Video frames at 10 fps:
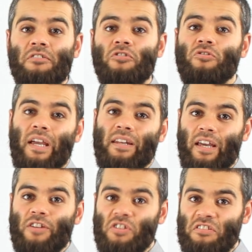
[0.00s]
straight
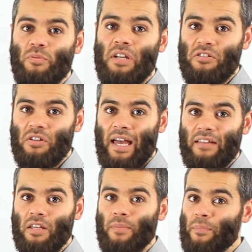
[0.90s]
edges. We need to
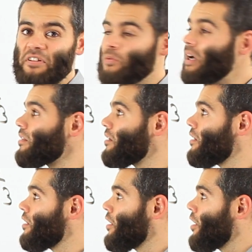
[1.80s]
add them up as well.
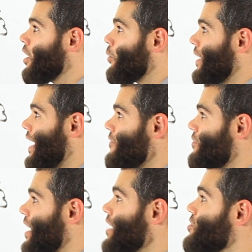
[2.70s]
We have
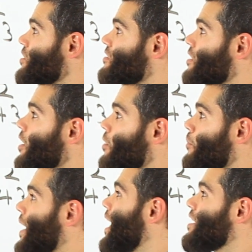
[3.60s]
the edges
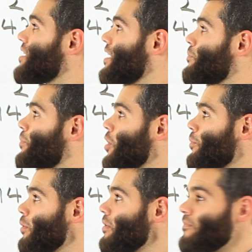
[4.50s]
marked in
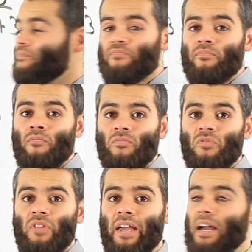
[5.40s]
purple.
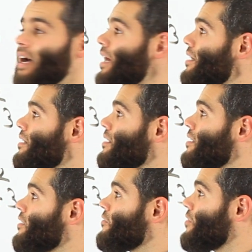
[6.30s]
They are
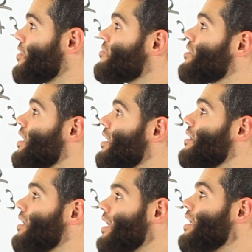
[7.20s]

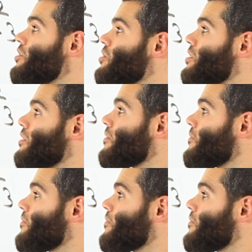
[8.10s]
15 each.